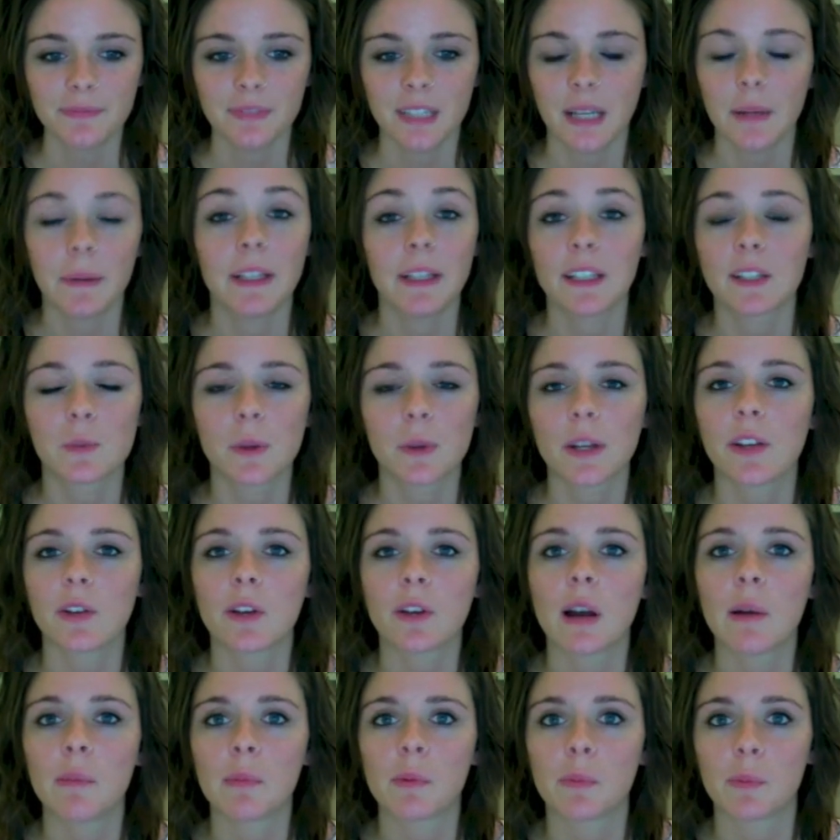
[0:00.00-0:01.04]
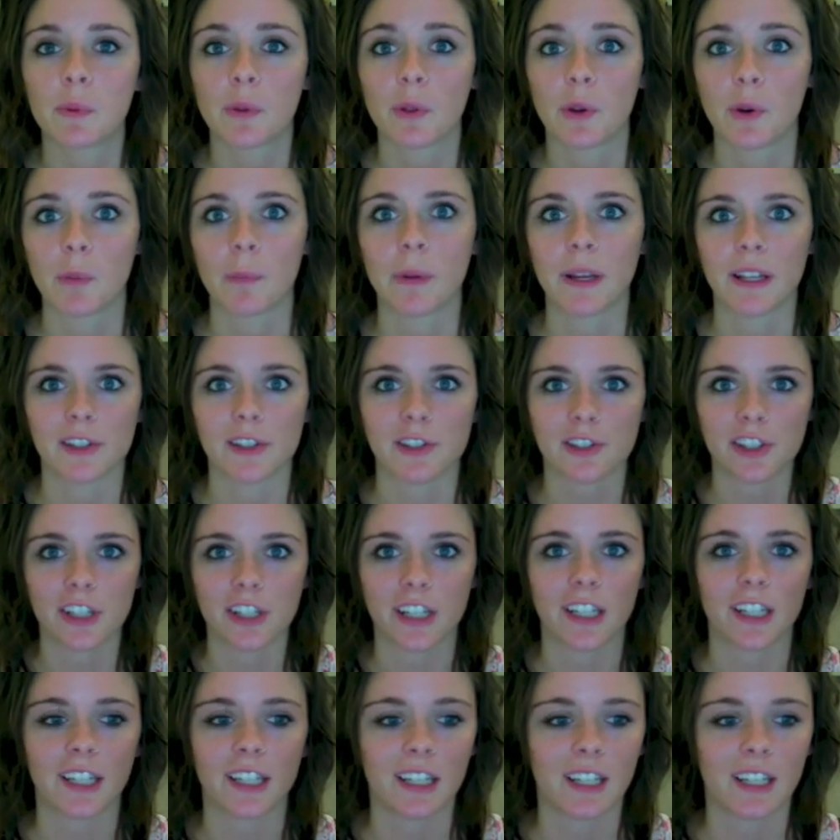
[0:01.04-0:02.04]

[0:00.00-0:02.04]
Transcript: I mean, it's when you come up with your best shit.